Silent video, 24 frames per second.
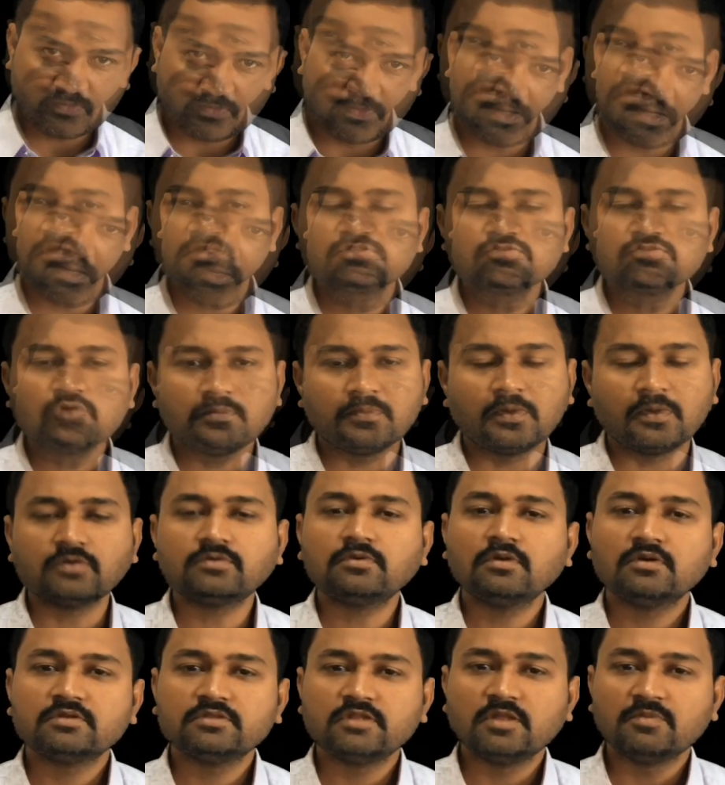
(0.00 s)
Let us know about
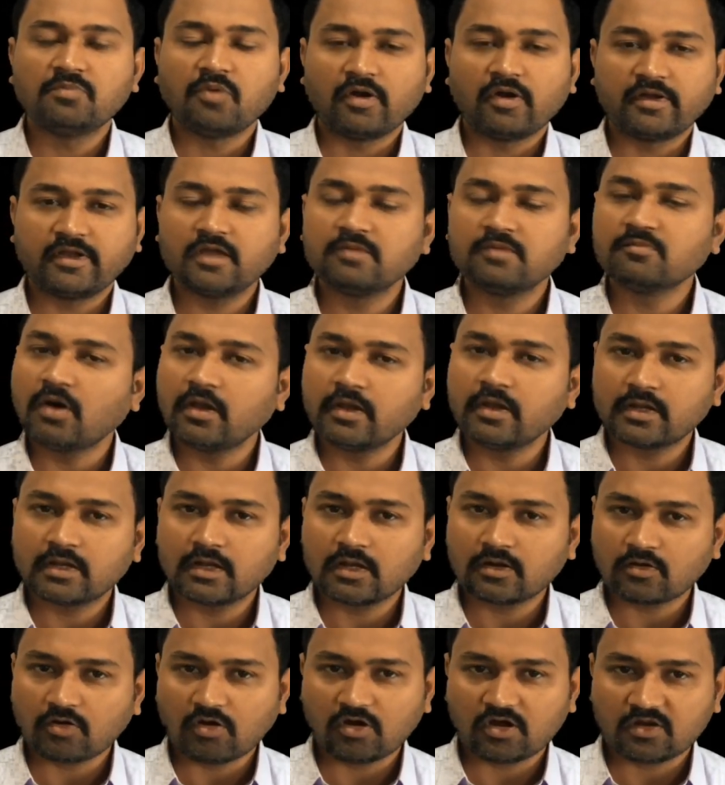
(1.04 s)
the bonding
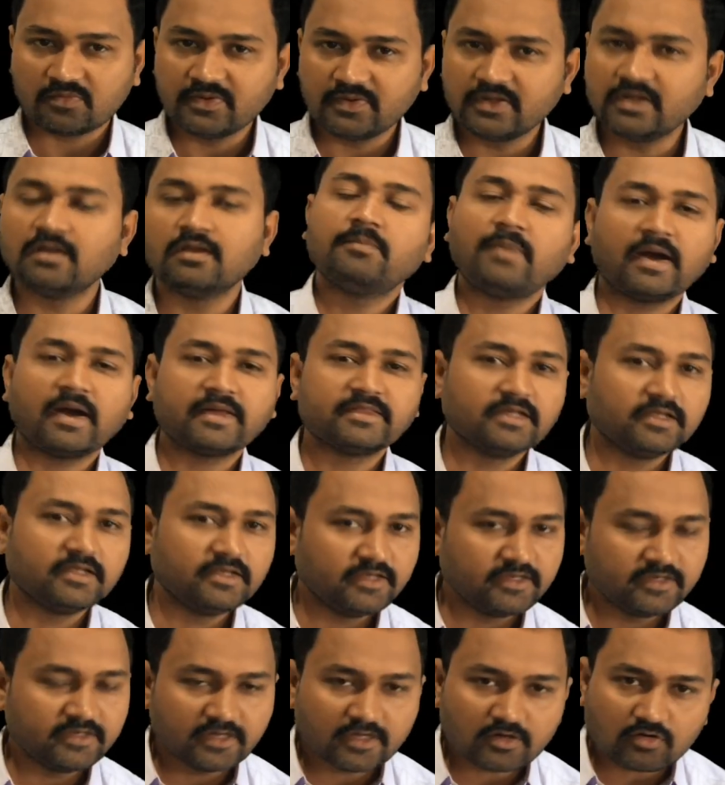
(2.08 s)
molecular orbital by the
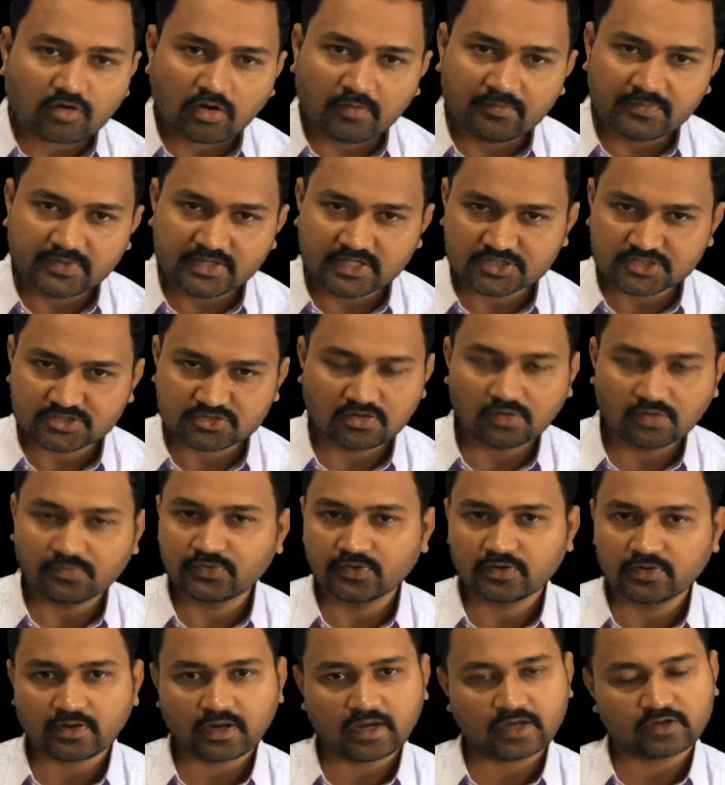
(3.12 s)
linear combination of
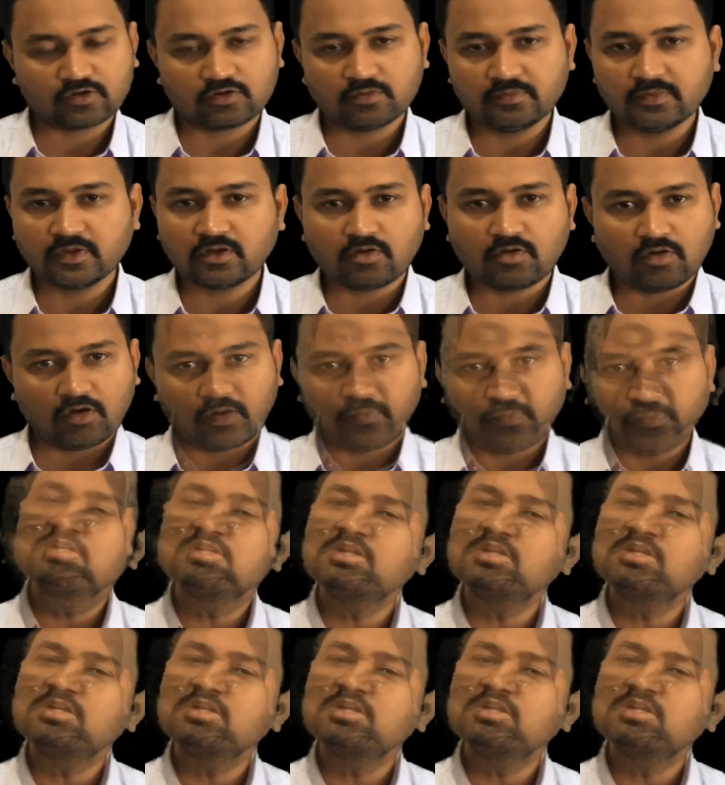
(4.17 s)
your atomic orbital.